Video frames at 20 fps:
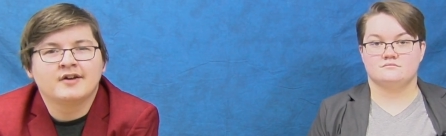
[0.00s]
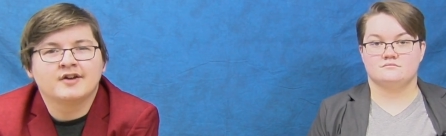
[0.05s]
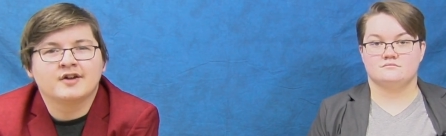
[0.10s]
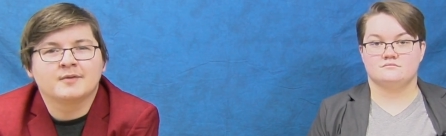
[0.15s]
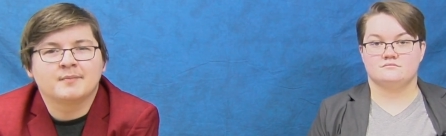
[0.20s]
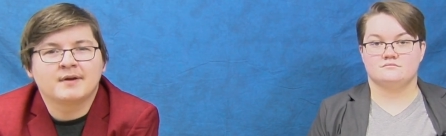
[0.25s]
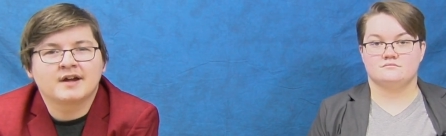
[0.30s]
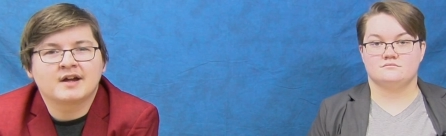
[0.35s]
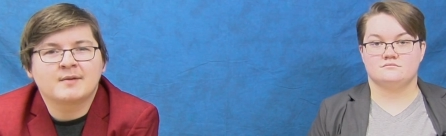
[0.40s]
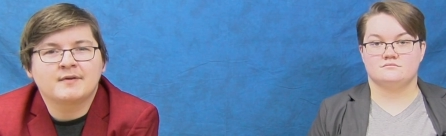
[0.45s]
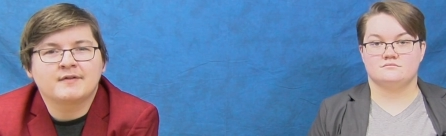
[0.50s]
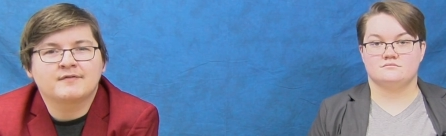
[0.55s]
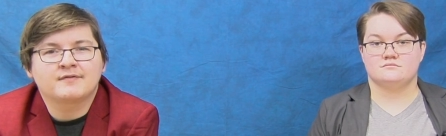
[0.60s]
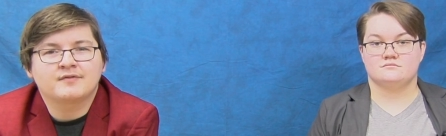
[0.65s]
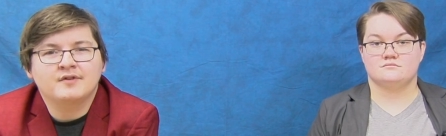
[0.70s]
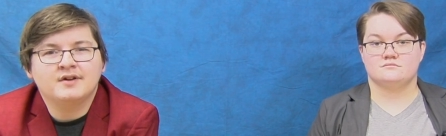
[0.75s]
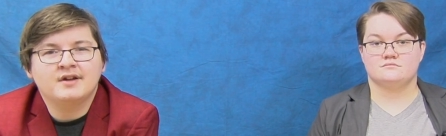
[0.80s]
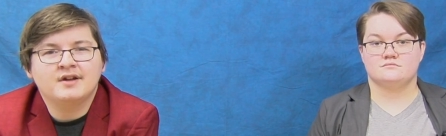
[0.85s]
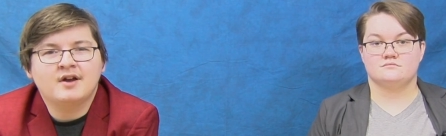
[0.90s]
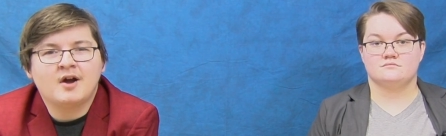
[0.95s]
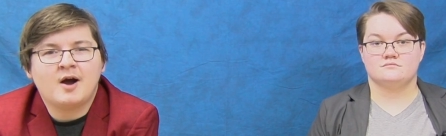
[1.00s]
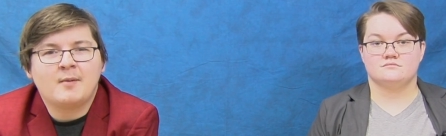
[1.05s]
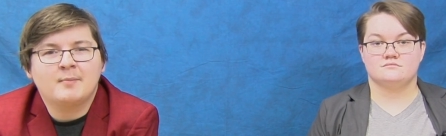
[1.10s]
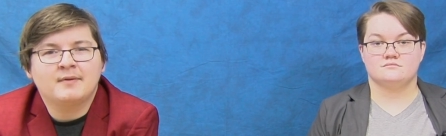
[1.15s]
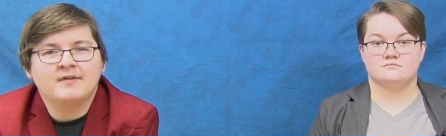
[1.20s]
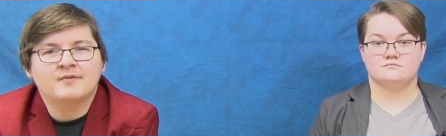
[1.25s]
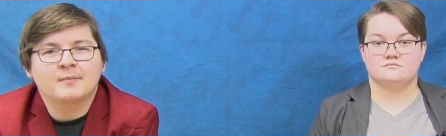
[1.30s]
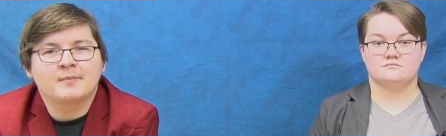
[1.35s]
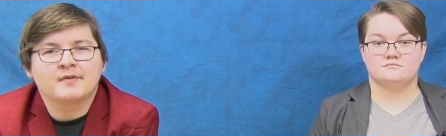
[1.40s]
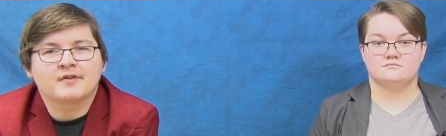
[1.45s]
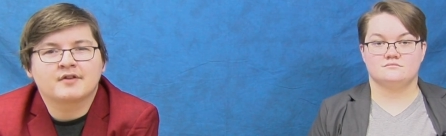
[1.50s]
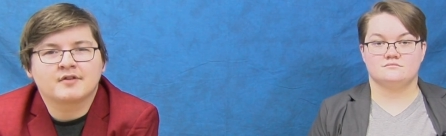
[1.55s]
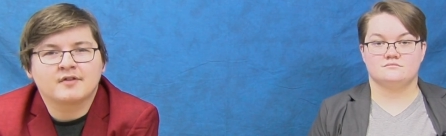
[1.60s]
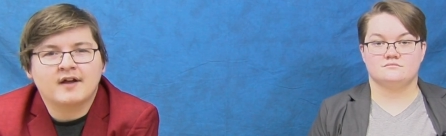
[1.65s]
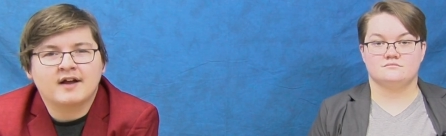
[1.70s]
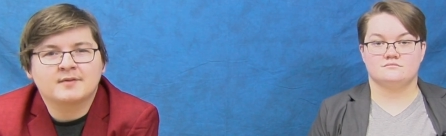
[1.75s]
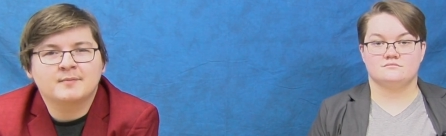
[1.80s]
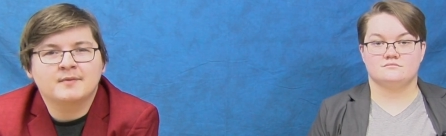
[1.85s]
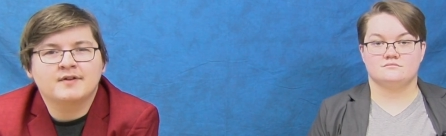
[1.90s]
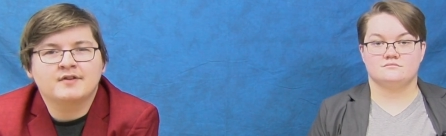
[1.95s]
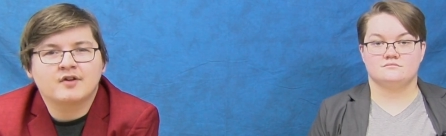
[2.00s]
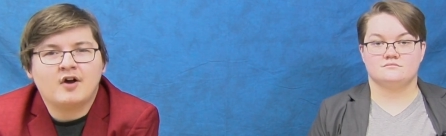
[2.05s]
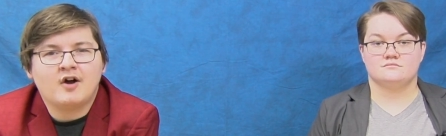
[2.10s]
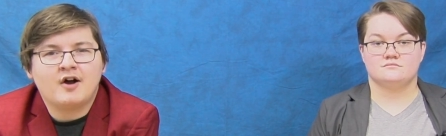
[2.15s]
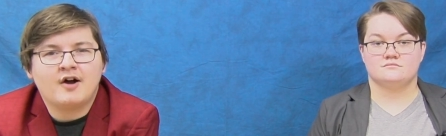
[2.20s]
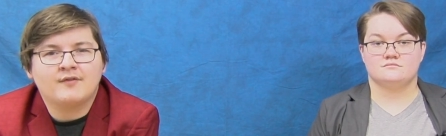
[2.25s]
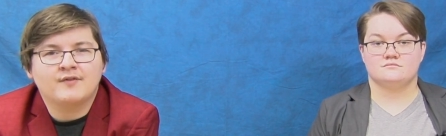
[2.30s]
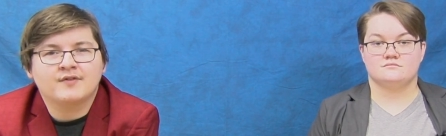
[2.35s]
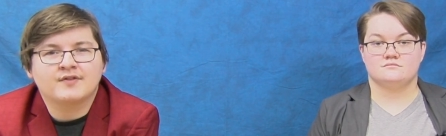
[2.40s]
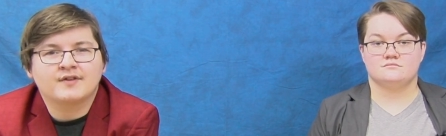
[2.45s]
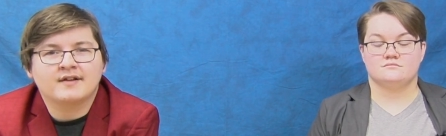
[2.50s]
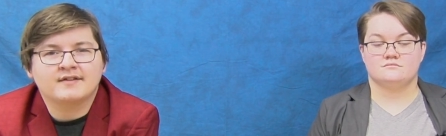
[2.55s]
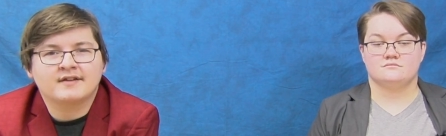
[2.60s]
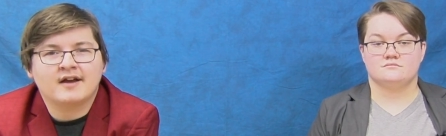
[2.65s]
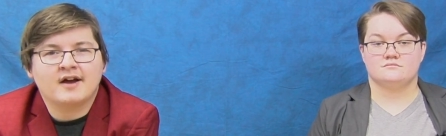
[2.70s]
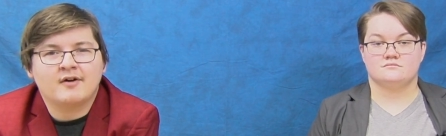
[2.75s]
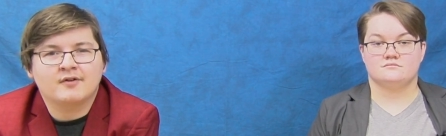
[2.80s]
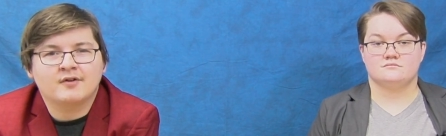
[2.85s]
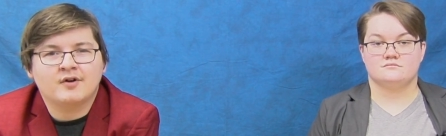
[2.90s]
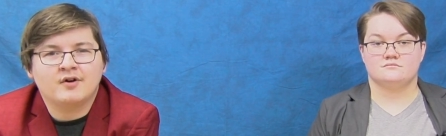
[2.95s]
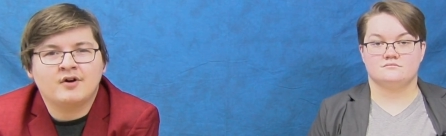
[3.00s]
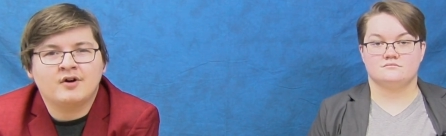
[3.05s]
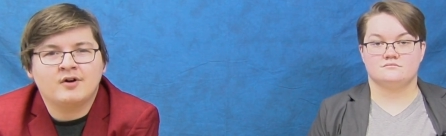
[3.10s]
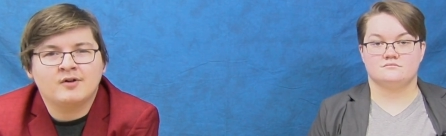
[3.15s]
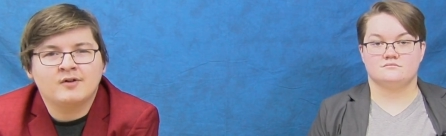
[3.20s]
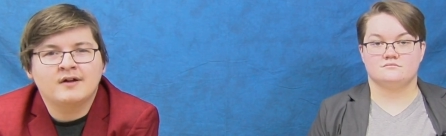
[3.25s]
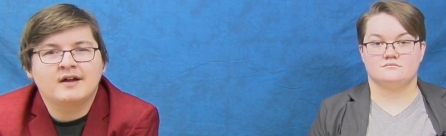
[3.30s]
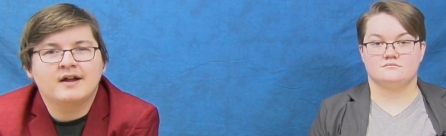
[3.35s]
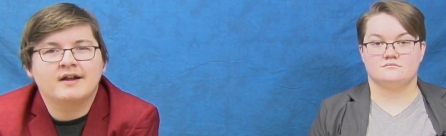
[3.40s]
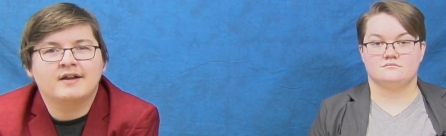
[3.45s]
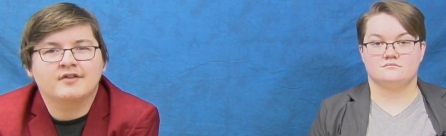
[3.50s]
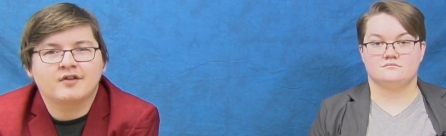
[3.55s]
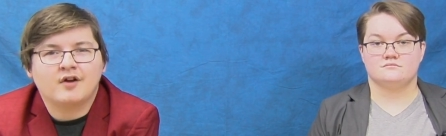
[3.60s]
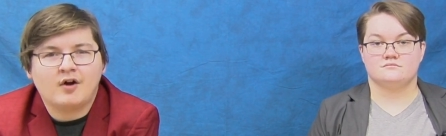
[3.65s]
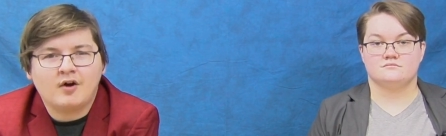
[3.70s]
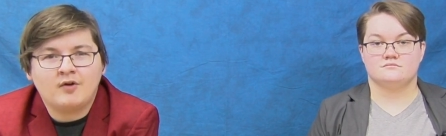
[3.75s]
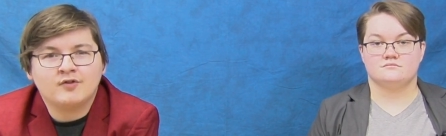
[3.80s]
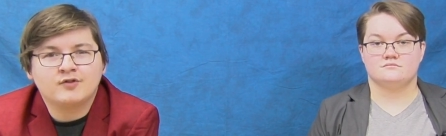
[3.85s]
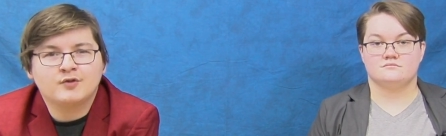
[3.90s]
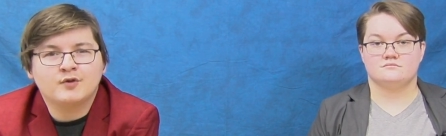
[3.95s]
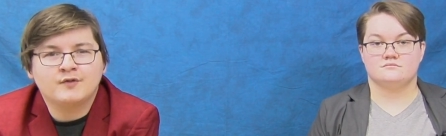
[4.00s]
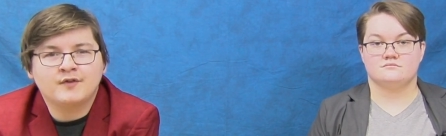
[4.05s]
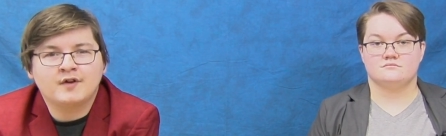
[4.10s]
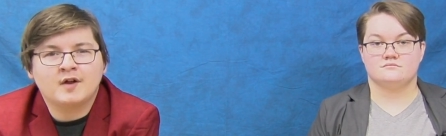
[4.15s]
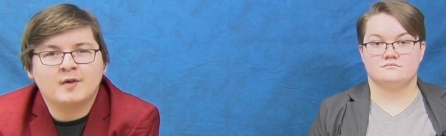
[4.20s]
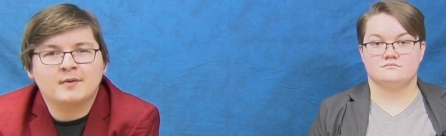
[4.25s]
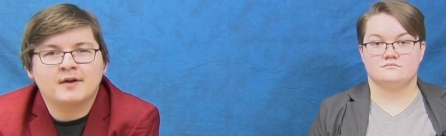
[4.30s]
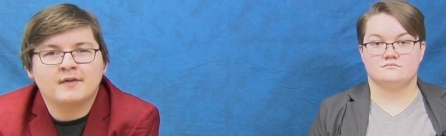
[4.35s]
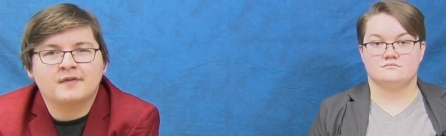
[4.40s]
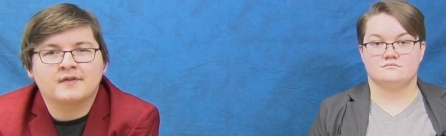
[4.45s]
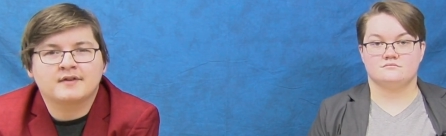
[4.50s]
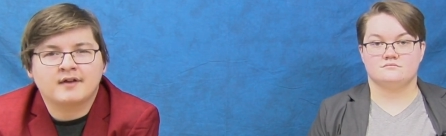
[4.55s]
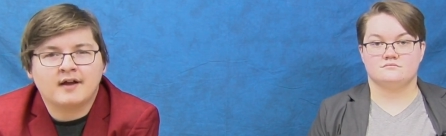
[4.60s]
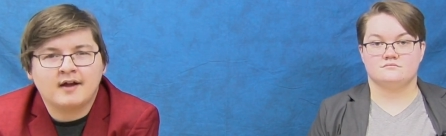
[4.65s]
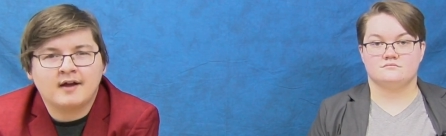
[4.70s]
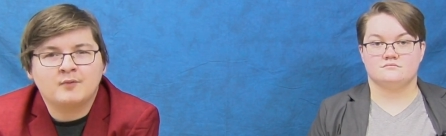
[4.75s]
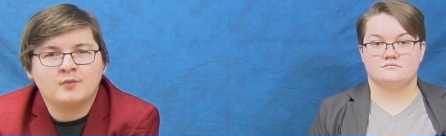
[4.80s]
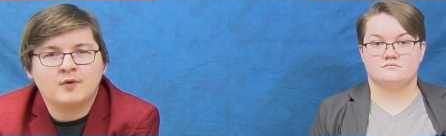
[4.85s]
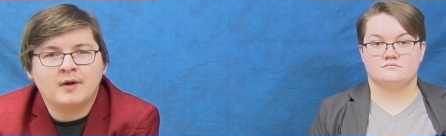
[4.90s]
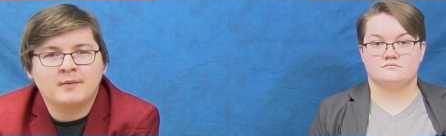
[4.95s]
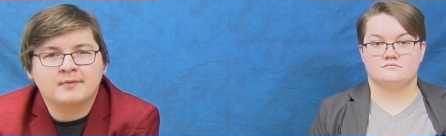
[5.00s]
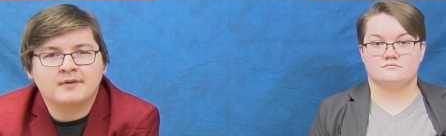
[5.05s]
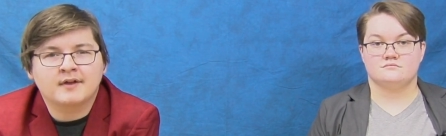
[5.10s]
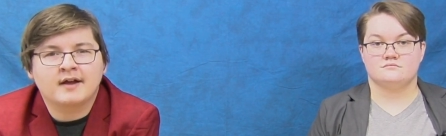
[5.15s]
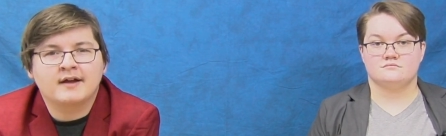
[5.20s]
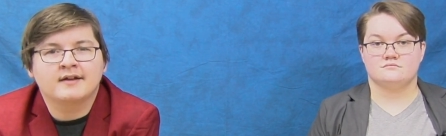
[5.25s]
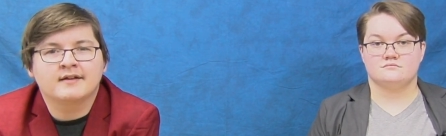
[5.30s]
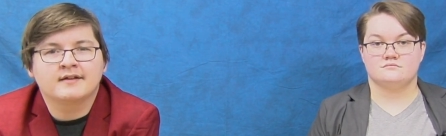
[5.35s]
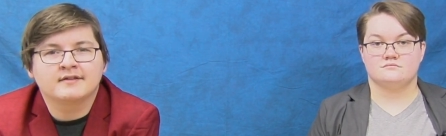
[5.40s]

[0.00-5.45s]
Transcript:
Speaker 1: You can pick up a free copy from the selectman's office at Town Hall. It is also available at the town website,